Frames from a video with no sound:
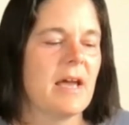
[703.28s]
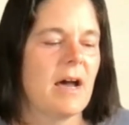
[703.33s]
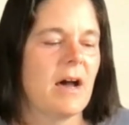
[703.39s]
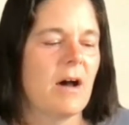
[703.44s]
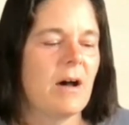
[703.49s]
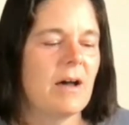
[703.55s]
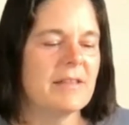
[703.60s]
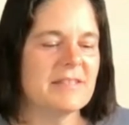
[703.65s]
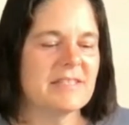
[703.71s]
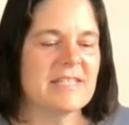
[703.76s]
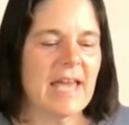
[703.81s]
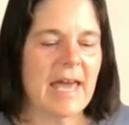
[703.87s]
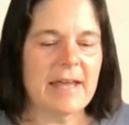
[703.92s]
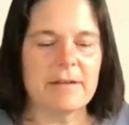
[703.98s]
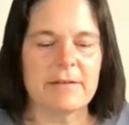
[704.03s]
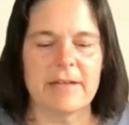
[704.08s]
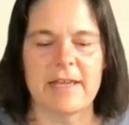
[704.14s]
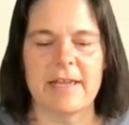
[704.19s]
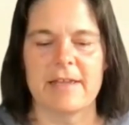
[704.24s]
On
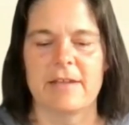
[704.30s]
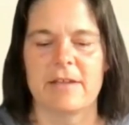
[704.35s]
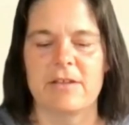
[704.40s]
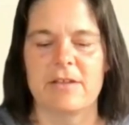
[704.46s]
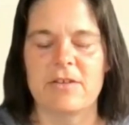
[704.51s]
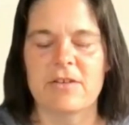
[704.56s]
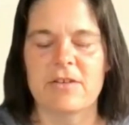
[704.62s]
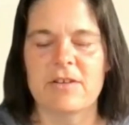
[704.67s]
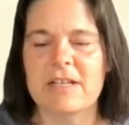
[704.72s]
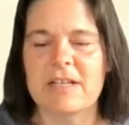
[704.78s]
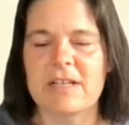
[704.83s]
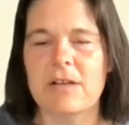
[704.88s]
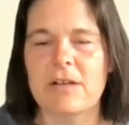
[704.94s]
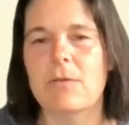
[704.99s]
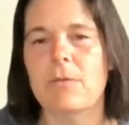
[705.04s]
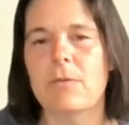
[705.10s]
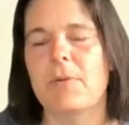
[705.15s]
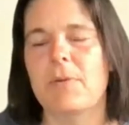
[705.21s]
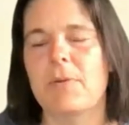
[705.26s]
Saturday, you're going to
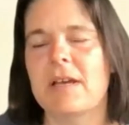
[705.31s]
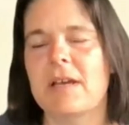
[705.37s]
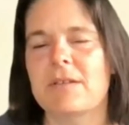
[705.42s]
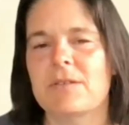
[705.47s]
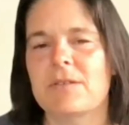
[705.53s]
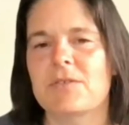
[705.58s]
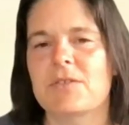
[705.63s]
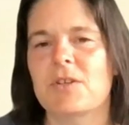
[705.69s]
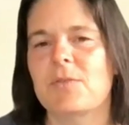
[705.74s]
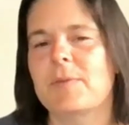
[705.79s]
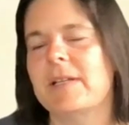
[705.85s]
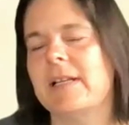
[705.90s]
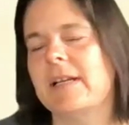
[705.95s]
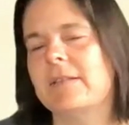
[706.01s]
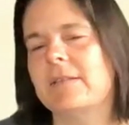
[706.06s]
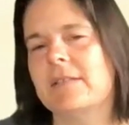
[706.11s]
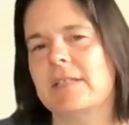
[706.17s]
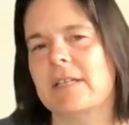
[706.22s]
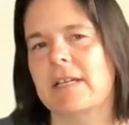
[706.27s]
go put out those open
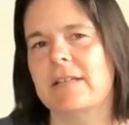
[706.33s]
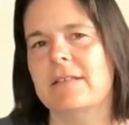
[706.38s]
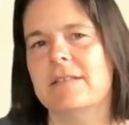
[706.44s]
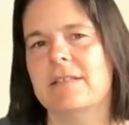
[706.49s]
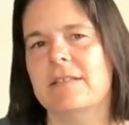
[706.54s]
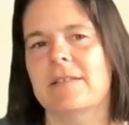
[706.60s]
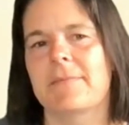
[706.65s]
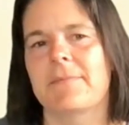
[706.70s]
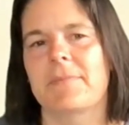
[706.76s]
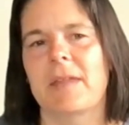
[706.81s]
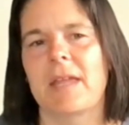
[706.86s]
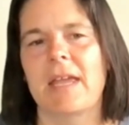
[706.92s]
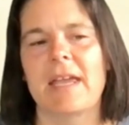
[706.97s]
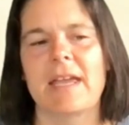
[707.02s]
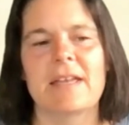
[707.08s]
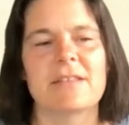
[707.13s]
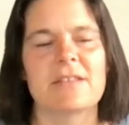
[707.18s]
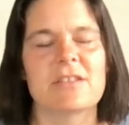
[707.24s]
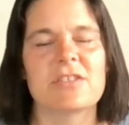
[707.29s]
house signs,
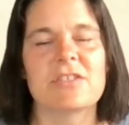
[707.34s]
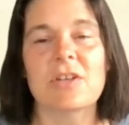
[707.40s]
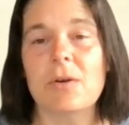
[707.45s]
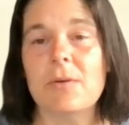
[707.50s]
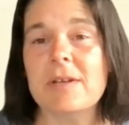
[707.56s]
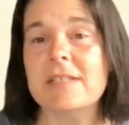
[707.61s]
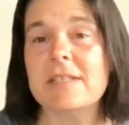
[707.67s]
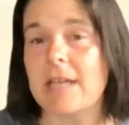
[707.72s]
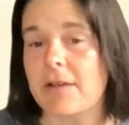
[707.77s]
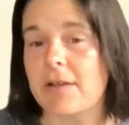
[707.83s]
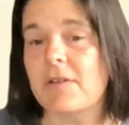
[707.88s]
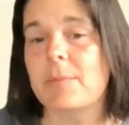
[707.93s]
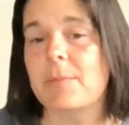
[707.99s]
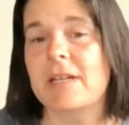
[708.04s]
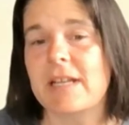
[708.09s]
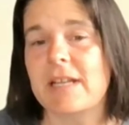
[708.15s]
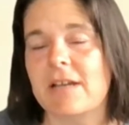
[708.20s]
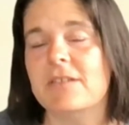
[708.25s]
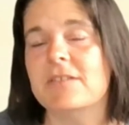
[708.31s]
and so is
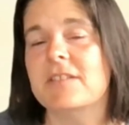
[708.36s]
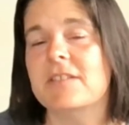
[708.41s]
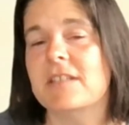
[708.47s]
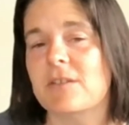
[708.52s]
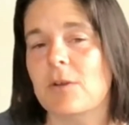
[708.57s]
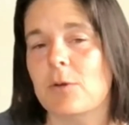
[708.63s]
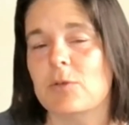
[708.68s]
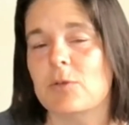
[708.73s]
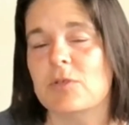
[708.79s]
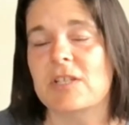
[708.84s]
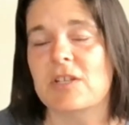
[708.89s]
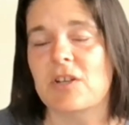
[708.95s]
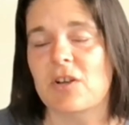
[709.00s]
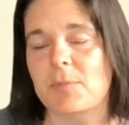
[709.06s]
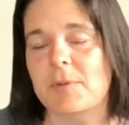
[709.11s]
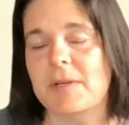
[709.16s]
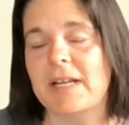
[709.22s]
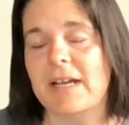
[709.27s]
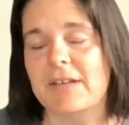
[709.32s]
everybody else that's hosting
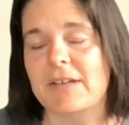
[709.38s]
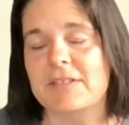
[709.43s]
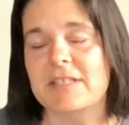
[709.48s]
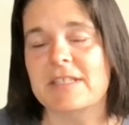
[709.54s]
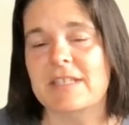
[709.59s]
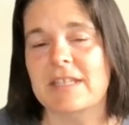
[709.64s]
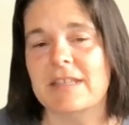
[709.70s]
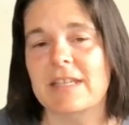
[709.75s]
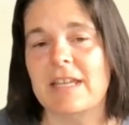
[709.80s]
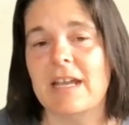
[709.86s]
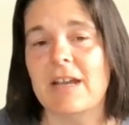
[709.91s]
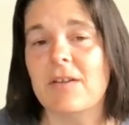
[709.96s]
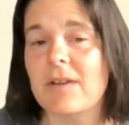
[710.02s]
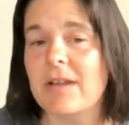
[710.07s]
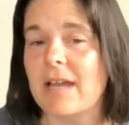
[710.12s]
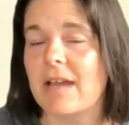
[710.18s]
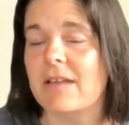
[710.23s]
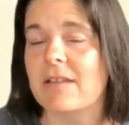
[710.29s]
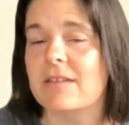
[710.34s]
open houses in the
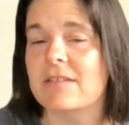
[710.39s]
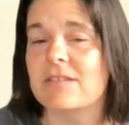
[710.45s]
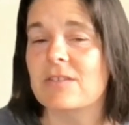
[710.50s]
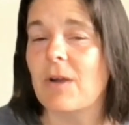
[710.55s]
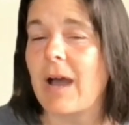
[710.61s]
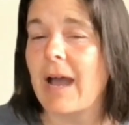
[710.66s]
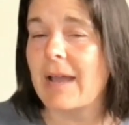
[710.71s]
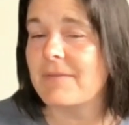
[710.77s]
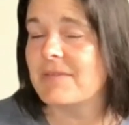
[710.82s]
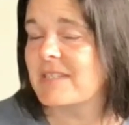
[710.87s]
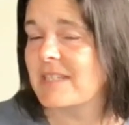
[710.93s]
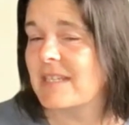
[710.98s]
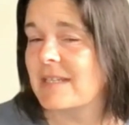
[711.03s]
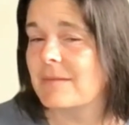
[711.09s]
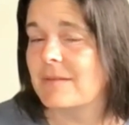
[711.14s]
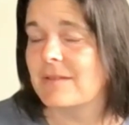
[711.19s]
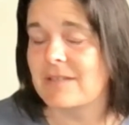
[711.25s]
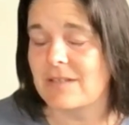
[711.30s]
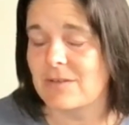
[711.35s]
area. So I've
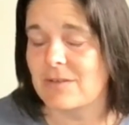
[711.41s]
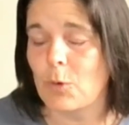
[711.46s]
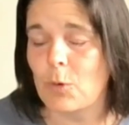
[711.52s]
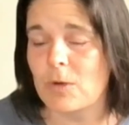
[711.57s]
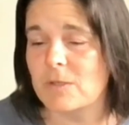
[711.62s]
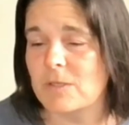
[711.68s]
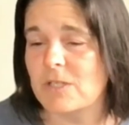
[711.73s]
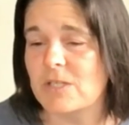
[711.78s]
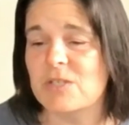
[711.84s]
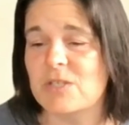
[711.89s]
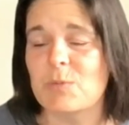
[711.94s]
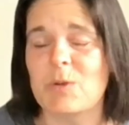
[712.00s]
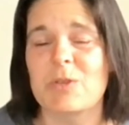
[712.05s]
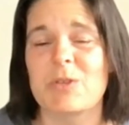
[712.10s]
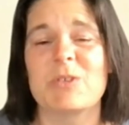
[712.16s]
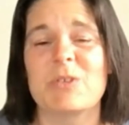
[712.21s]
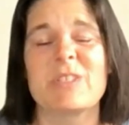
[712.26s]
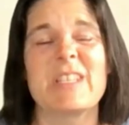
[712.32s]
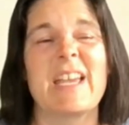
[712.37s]
seen corners where
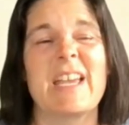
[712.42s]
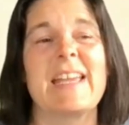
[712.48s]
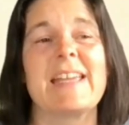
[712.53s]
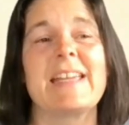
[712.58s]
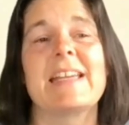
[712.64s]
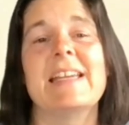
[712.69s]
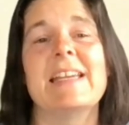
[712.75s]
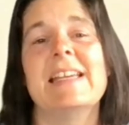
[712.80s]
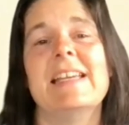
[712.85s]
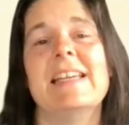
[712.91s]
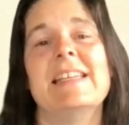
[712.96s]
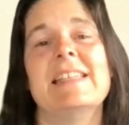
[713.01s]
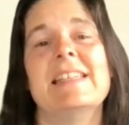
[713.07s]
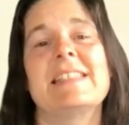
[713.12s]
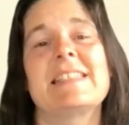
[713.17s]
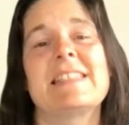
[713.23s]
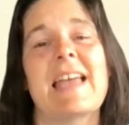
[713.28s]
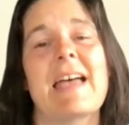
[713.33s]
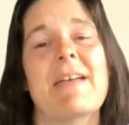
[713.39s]
there's like
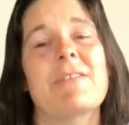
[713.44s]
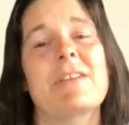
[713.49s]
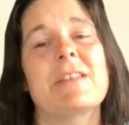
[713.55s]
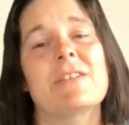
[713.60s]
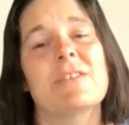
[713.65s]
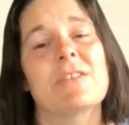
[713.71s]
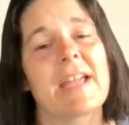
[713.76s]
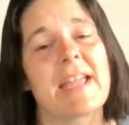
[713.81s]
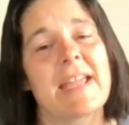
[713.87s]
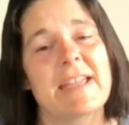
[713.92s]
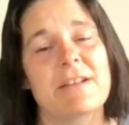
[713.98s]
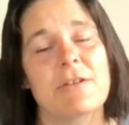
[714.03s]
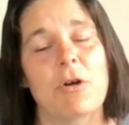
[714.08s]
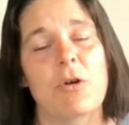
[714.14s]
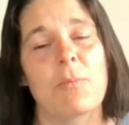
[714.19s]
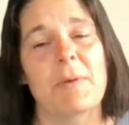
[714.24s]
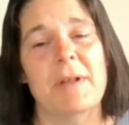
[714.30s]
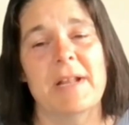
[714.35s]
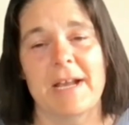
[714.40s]
7 or 8
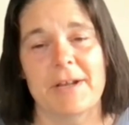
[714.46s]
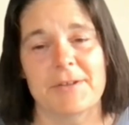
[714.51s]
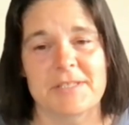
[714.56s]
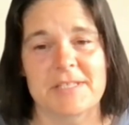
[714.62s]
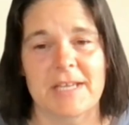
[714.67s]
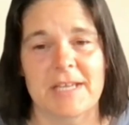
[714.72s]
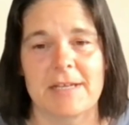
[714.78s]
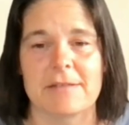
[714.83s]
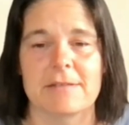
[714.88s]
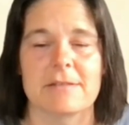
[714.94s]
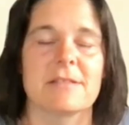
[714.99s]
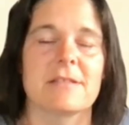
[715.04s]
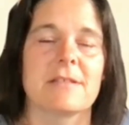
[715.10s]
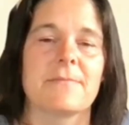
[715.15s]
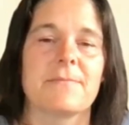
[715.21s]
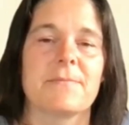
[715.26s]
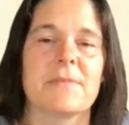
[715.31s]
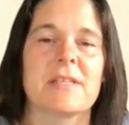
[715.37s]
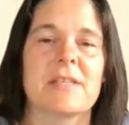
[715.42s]
open house signs.
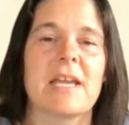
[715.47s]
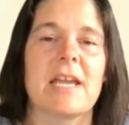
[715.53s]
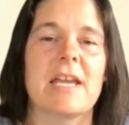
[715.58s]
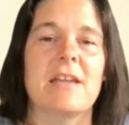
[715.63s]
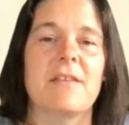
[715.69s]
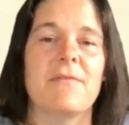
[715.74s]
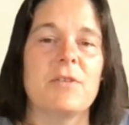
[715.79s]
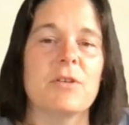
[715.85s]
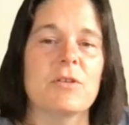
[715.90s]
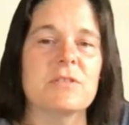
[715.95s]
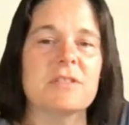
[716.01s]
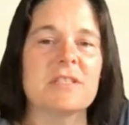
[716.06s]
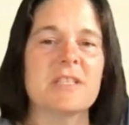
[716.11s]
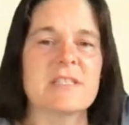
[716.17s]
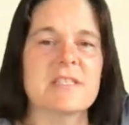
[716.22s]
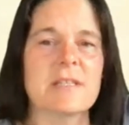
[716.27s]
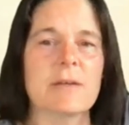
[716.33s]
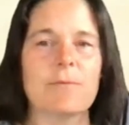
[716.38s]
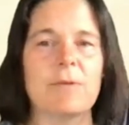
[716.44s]
Okay, if yours
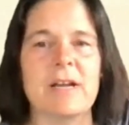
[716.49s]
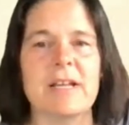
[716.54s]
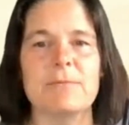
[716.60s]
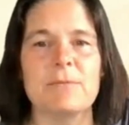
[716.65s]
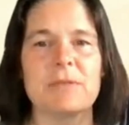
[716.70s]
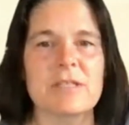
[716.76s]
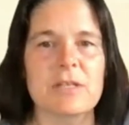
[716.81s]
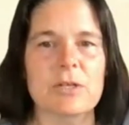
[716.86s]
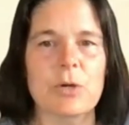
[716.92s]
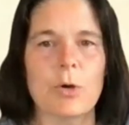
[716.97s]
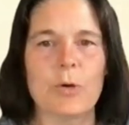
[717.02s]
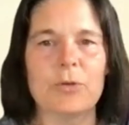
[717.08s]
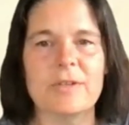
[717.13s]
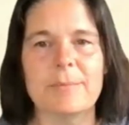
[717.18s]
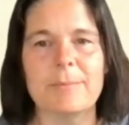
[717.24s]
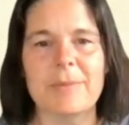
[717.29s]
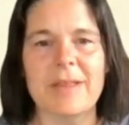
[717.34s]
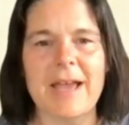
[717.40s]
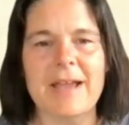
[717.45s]
is the one with the
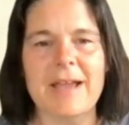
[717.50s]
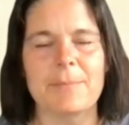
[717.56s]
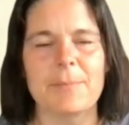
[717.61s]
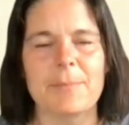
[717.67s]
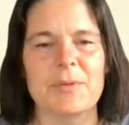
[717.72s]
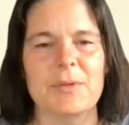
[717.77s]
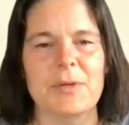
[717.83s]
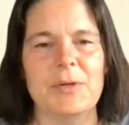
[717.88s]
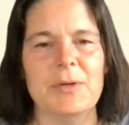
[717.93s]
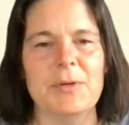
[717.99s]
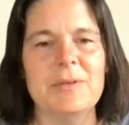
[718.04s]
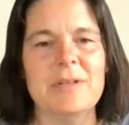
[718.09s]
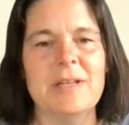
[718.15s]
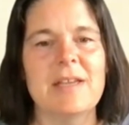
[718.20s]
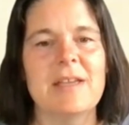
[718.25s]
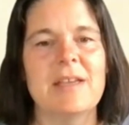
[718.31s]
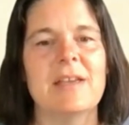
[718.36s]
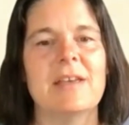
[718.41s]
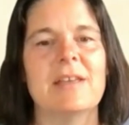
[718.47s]
golden black balloon,
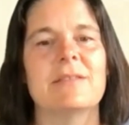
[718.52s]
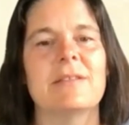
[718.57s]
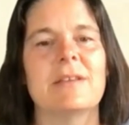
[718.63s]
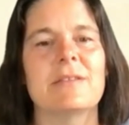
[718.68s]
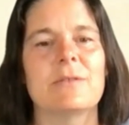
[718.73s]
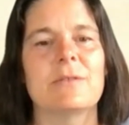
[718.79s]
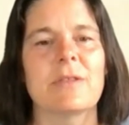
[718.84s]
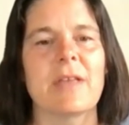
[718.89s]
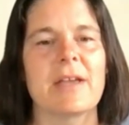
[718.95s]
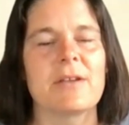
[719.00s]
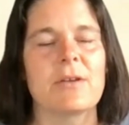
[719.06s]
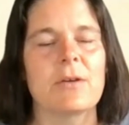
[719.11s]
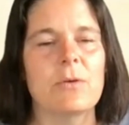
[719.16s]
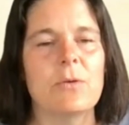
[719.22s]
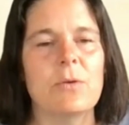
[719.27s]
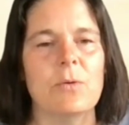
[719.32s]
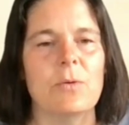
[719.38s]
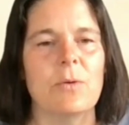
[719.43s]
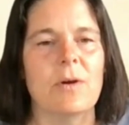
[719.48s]
then they're like,
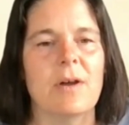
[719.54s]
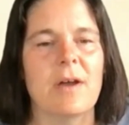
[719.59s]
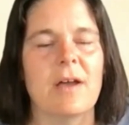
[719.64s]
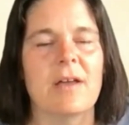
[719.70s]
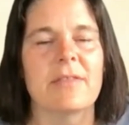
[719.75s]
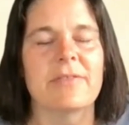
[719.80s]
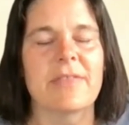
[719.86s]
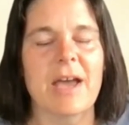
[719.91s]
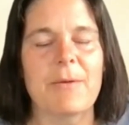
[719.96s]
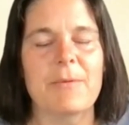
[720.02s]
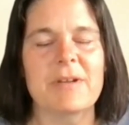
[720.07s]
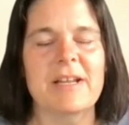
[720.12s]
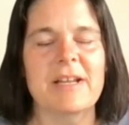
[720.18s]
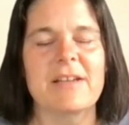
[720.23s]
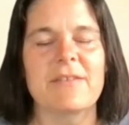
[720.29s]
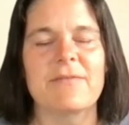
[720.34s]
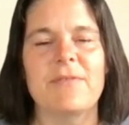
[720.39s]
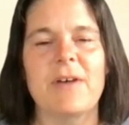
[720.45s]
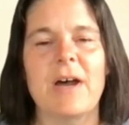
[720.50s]
ooh, that one I
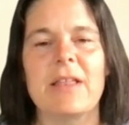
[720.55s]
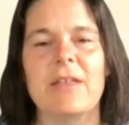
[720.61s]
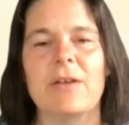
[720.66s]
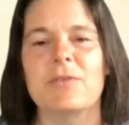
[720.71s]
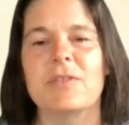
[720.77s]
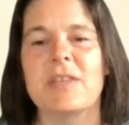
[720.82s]
can follow.